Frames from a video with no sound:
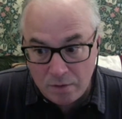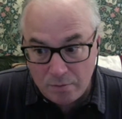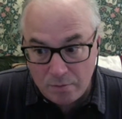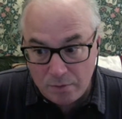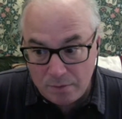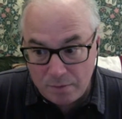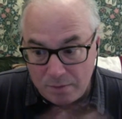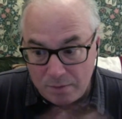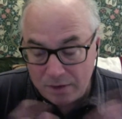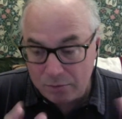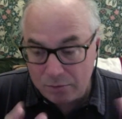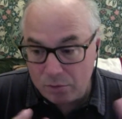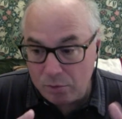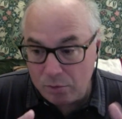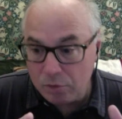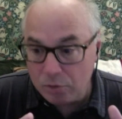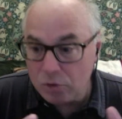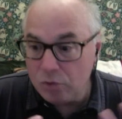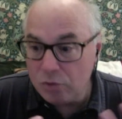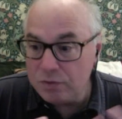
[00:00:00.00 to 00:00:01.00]
But my
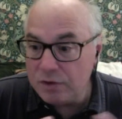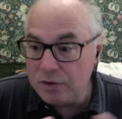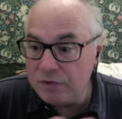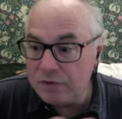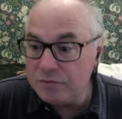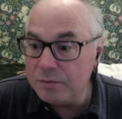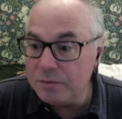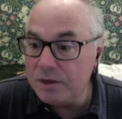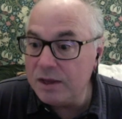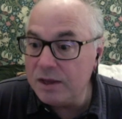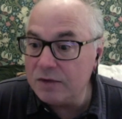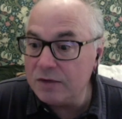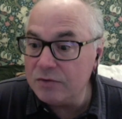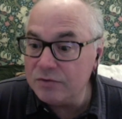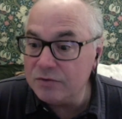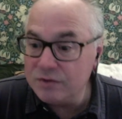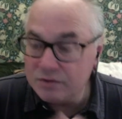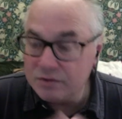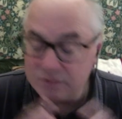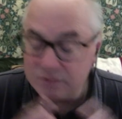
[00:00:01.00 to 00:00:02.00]
promo code there is
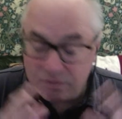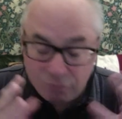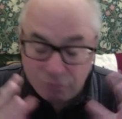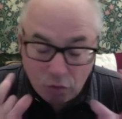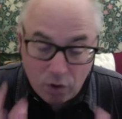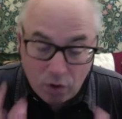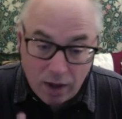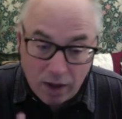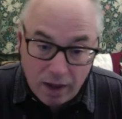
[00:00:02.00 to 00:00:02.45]
Maneco64.